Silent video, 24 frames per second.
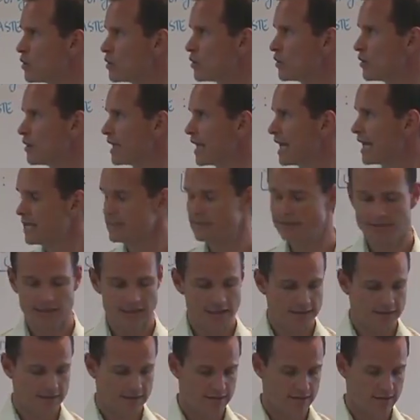current
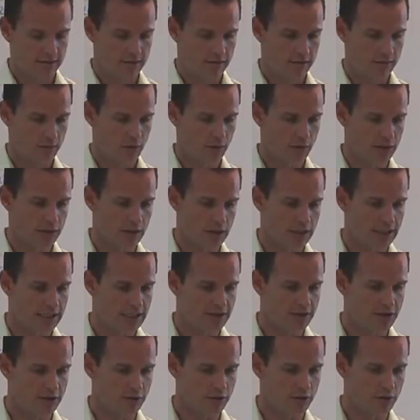assets. I'm going to
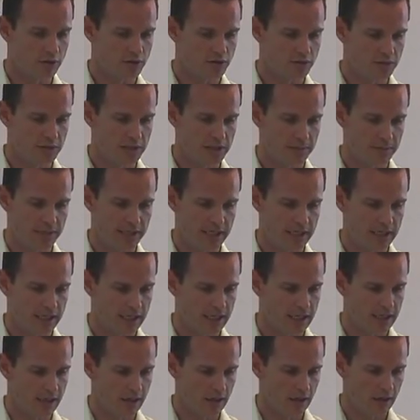link to gross
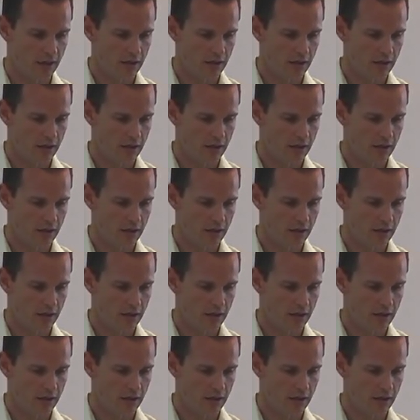PP&E.